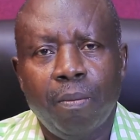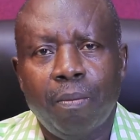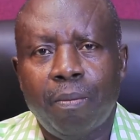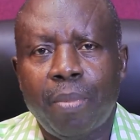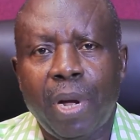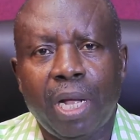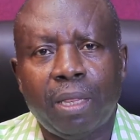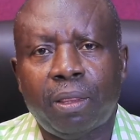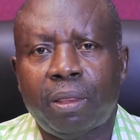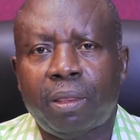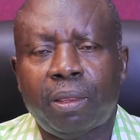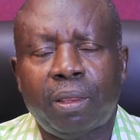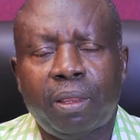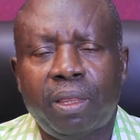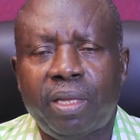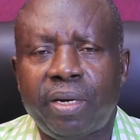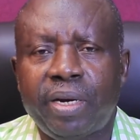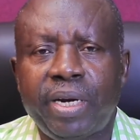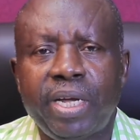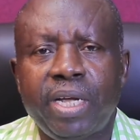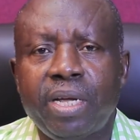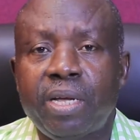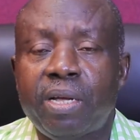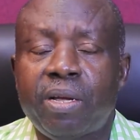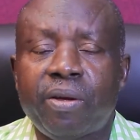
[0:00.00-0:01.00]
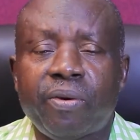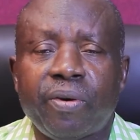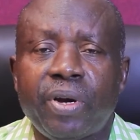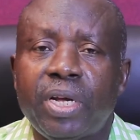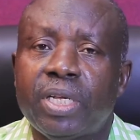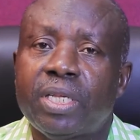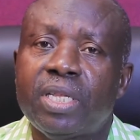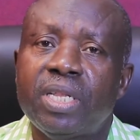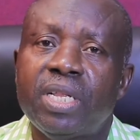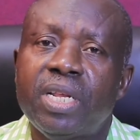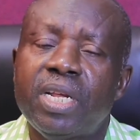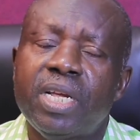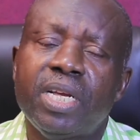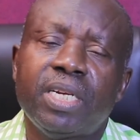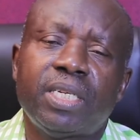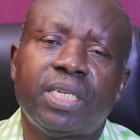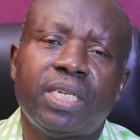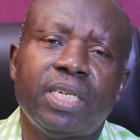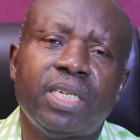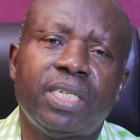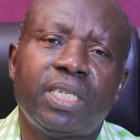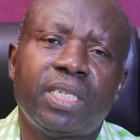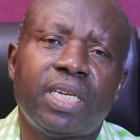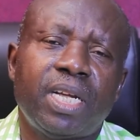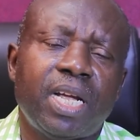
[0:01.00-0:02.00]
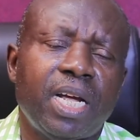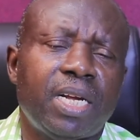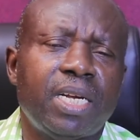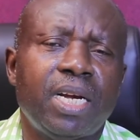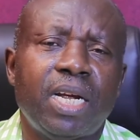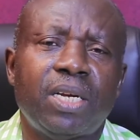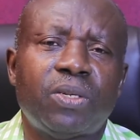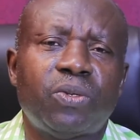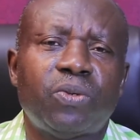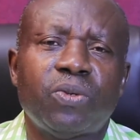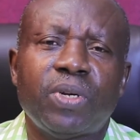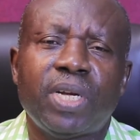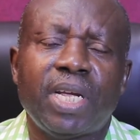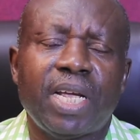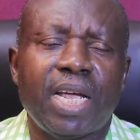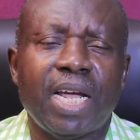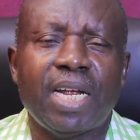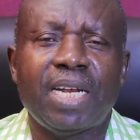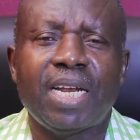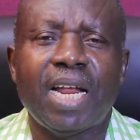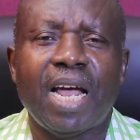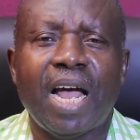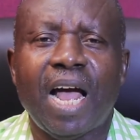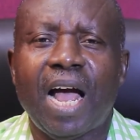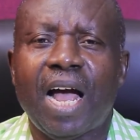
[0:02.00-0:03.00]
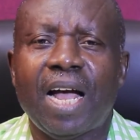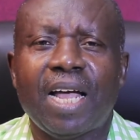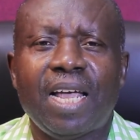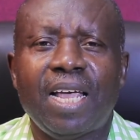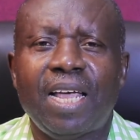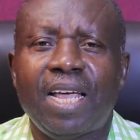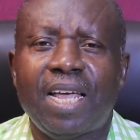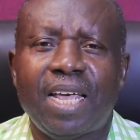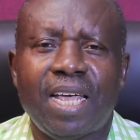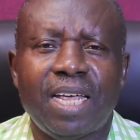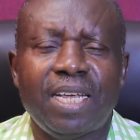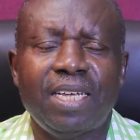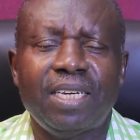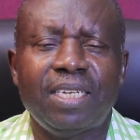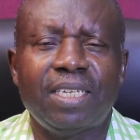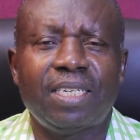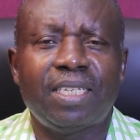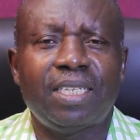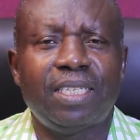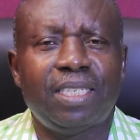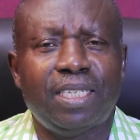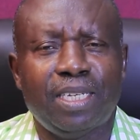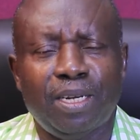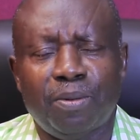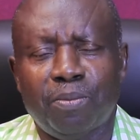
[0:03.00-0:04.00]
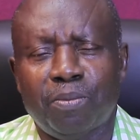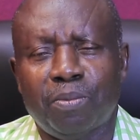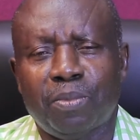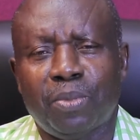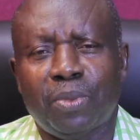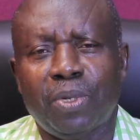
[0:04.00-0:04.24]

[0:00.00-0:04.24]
But three great nations gathered together against them.